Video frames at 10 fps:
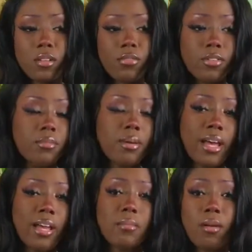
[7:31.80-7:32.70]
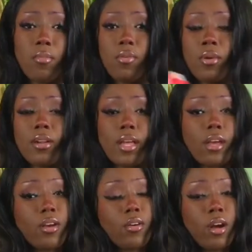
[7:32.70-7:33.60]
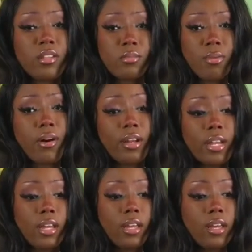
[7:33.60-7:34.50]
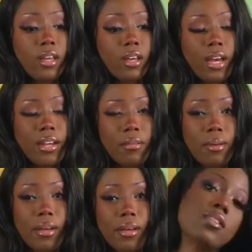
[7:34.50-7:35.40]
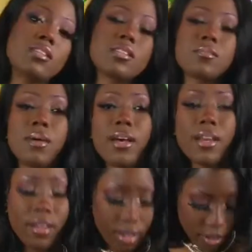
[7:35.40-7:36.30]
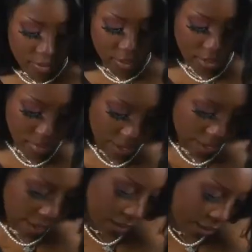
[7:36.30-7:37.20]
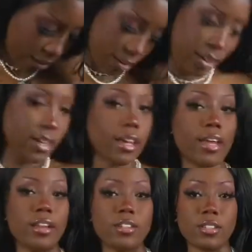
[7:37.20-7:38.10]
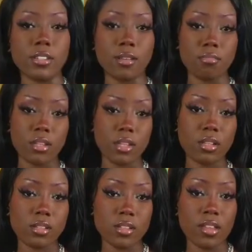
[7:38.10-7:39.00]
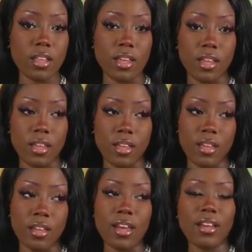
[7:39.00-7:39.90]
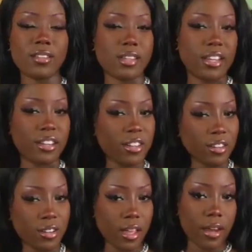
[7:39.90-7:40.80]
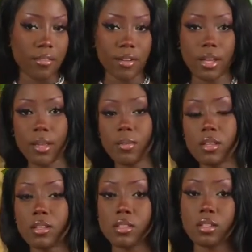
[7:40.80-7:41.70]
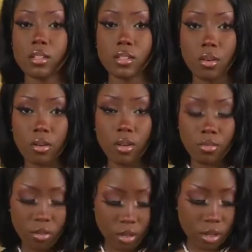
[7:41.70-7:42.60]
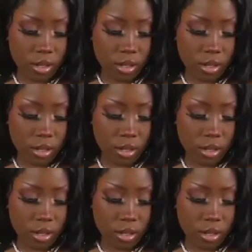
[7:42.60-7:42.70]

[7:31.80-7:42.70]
For a bag, I'd probably wear like a crossbody kind of bag. This is my everyday bag, and I feel like it kind of just completes the skater girl kind of vibe that this look is going for.